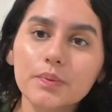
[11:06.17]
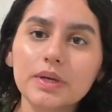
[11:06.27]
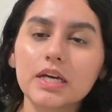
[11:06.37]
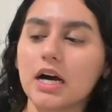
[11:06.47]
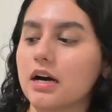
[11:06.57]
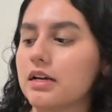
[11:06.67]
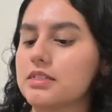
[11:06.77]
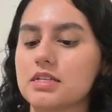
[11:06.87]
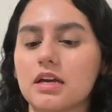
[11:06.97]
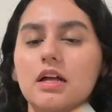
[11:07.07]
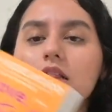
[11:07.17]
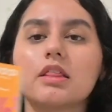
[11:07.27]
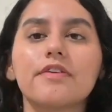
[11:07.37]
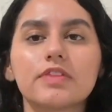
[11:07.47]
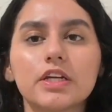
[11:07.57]
we got
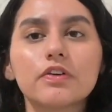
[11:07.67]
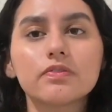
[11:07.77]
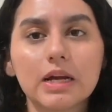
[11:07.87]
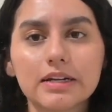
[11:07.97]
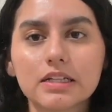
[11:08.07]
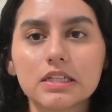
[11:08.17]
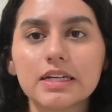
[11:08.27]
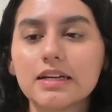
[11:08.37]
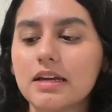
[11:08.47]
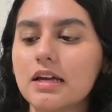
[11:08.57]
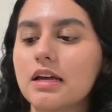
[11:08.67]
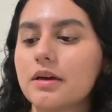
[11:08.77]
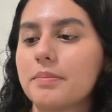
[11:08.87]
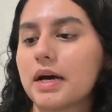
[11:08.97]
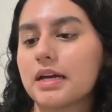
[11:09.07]
Love Theoretically
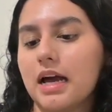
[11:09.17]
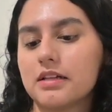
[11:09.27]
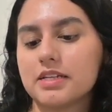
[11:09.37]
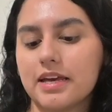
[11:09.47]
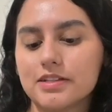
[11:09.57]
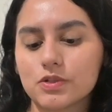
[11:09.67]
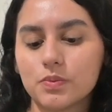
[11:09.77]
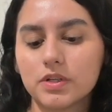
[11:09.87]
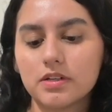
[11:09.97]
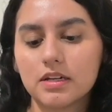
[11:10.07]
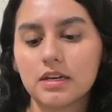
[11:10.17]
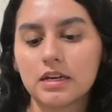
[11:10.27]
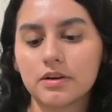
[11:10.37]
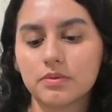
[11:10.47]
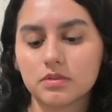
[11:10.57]
by Ellie Hazelwood.
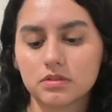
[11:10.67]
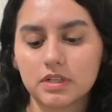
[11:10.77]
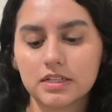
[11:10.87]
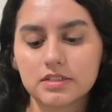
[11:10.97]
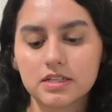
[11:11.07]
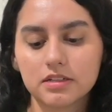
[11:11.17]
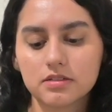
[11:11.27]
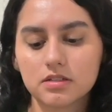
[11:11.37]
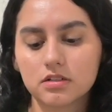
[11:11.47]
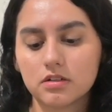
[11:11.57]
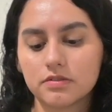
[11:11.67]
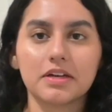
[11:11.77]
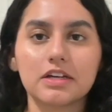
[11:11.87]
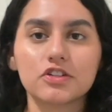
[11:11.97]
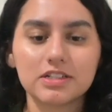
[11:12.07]
Now, oh, I didn't take the sticker off.
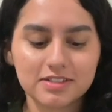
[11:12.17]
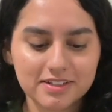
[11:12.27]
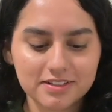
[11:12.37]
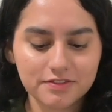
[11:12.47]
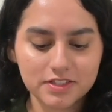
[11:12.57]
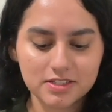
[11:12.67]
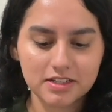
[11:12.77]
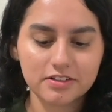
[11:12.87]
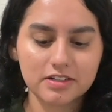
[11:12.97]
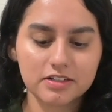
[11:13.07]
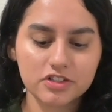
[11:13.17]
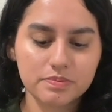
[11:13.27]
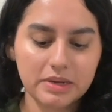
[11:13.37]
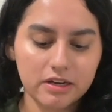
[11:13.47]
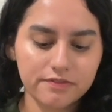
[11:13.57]
Yeah, I tried taking off the sticker and it
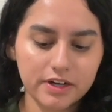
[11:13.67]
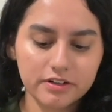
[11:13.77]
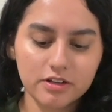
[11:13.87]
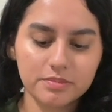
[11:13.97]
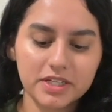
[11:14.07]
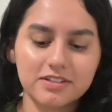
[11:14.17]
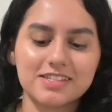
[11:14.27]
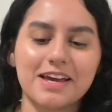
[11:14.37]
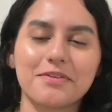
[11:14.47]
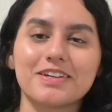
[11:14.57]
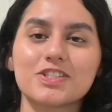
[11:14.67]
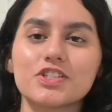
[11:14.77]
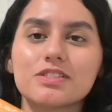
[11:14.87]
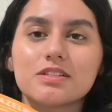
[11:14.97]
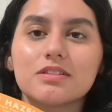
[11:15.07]
just backfired on me because now there's
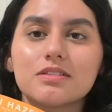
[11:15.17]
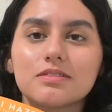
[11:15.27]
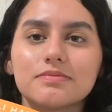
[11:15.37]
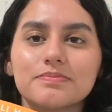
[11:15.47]
just a...